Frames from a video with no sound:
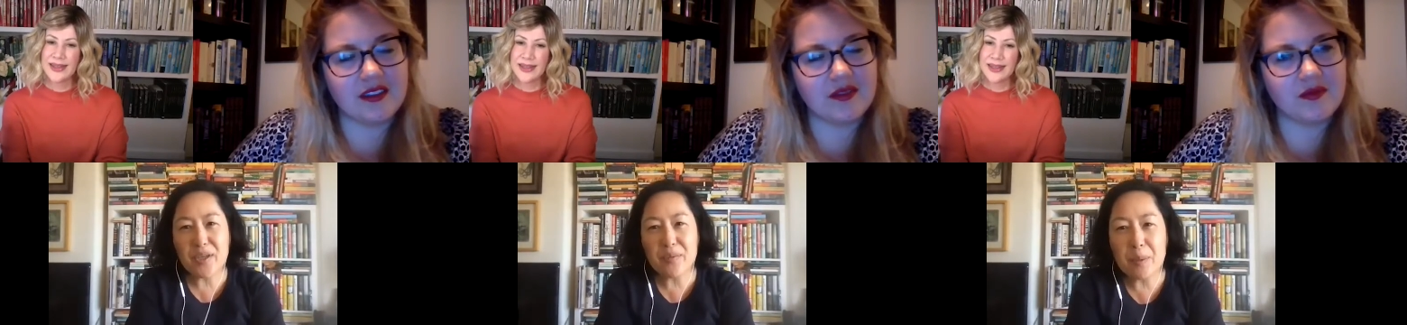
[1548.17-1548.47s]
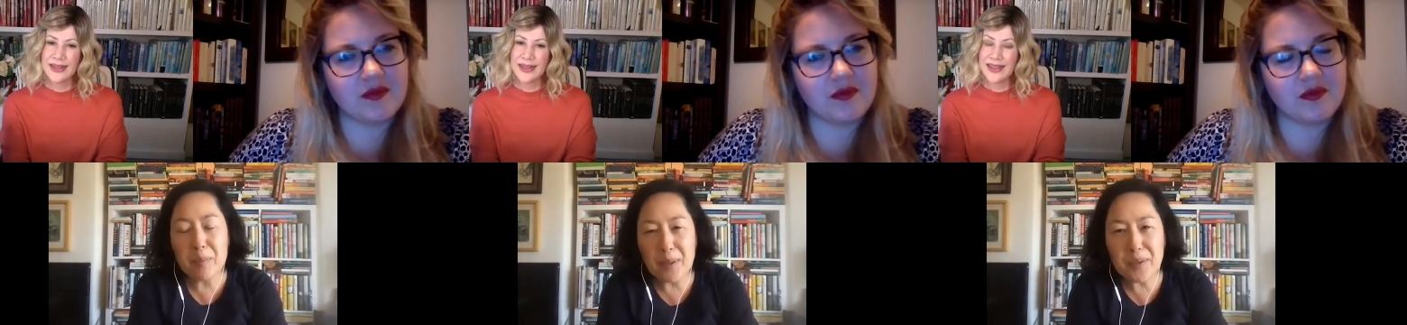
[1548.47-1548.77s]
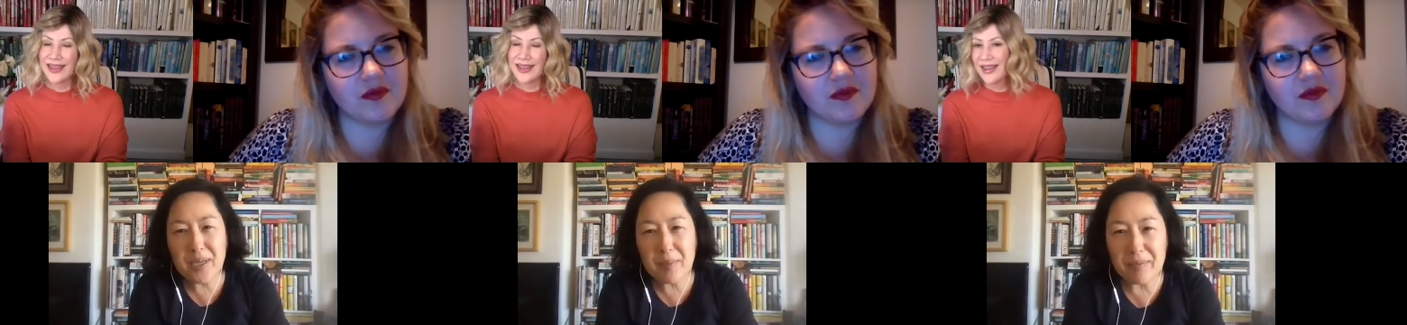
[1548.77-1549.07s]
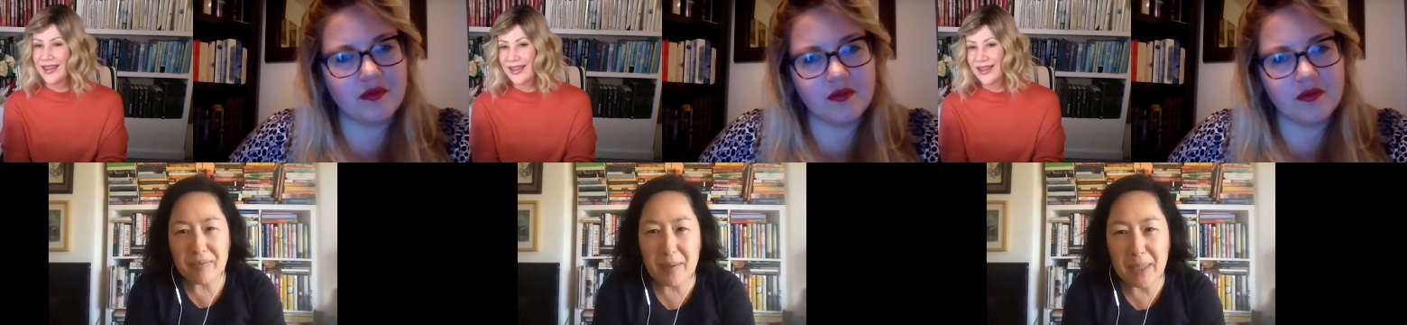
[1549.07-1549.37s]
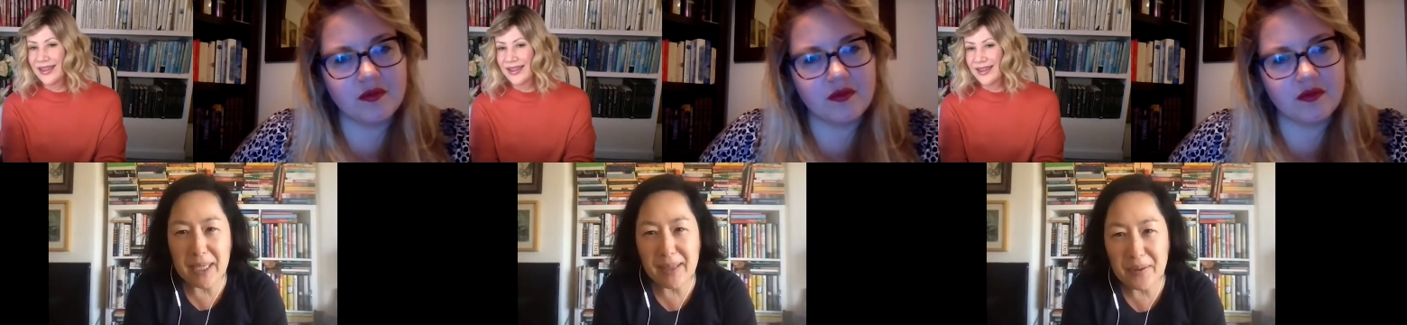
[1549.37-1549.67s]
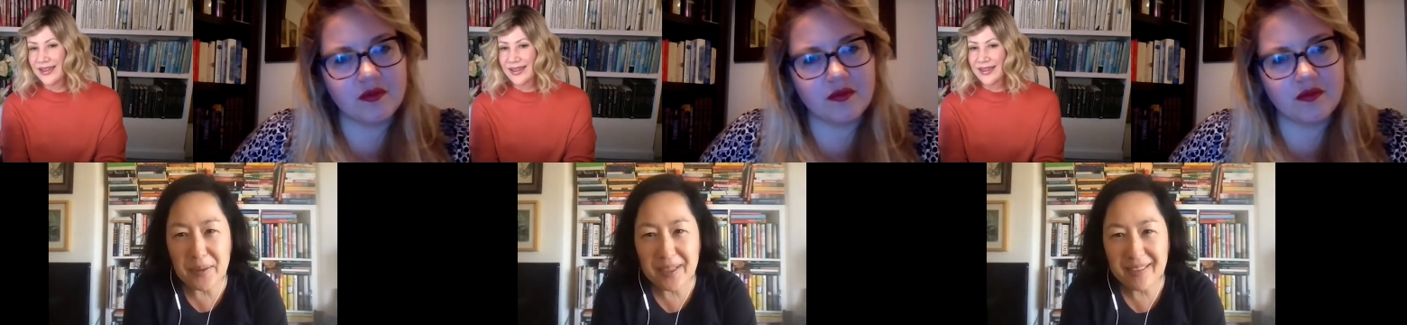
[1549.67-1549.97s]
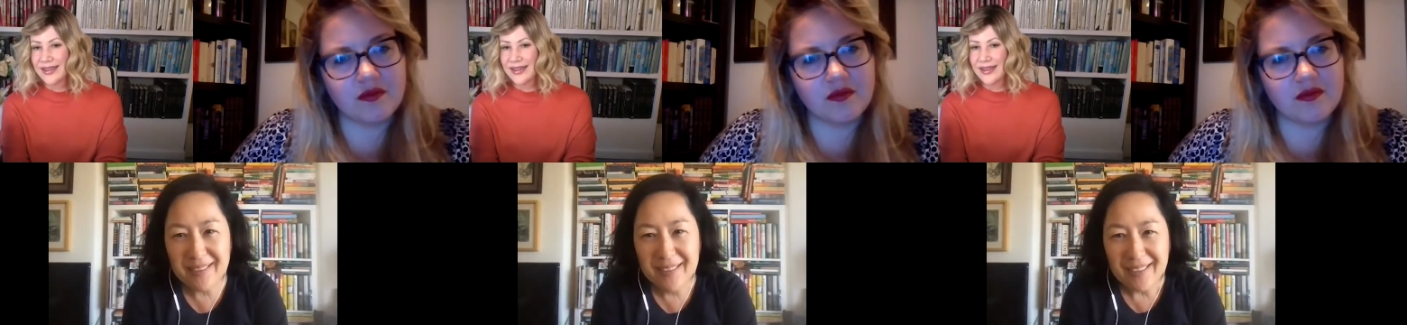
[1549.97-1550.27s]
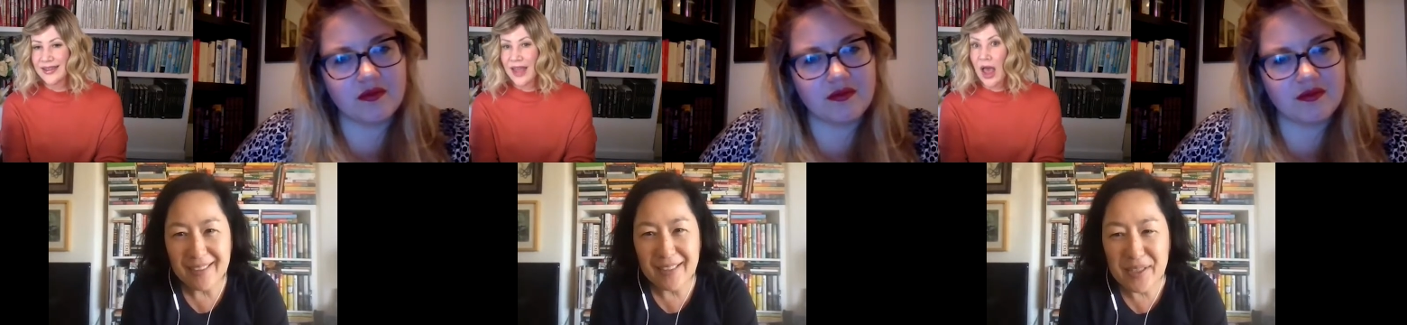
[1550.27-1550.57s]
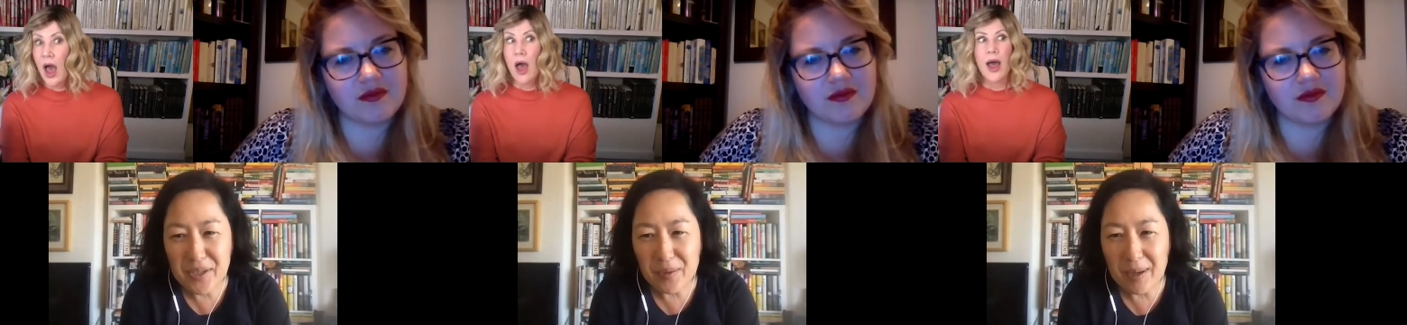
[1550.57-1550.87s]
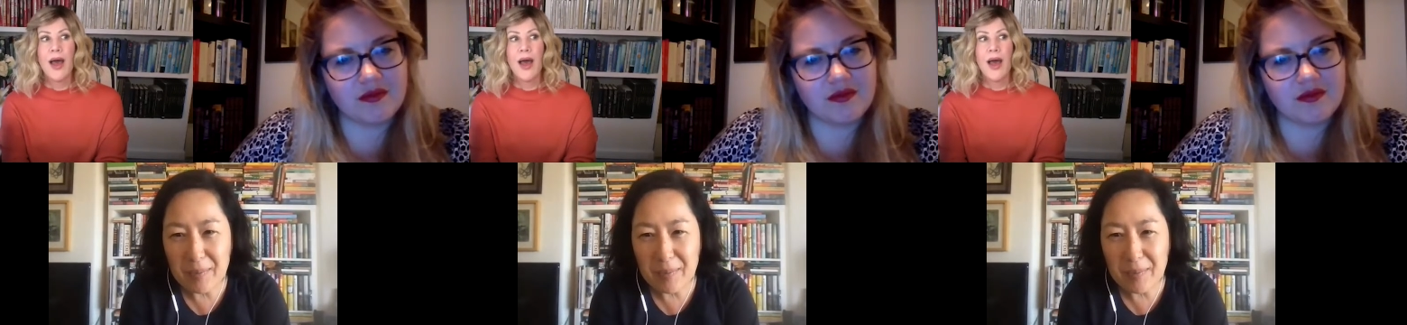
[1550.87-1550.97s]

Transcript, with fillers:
Speaker 1: you've been posting about family clothing on instagram